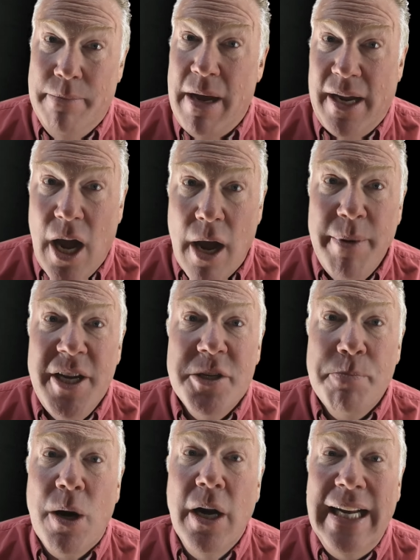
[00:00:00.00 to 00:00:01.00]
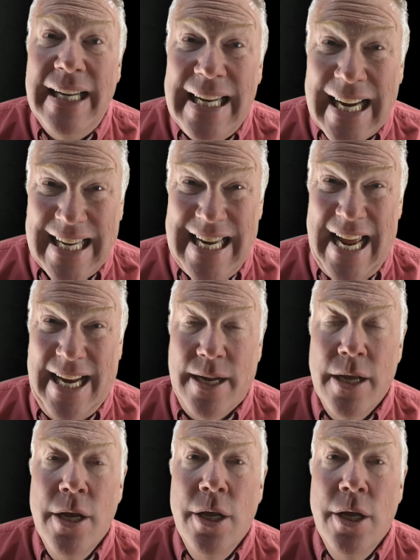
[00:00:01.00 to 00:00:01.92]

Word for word: by Communist Party dictate,